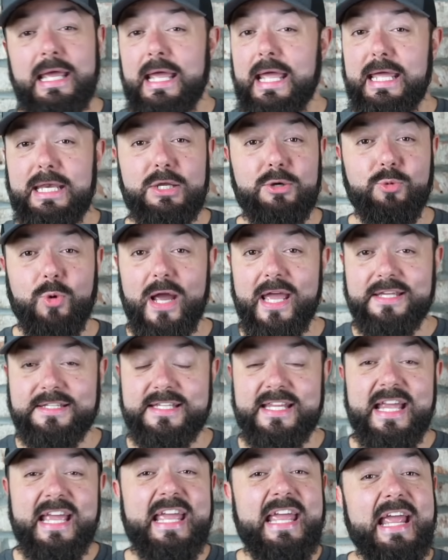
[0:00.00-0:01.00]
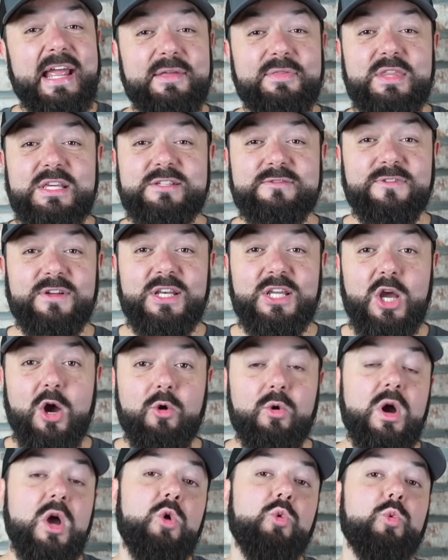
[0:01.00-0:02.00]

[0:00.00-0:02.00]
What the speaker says: Anyways, in this video,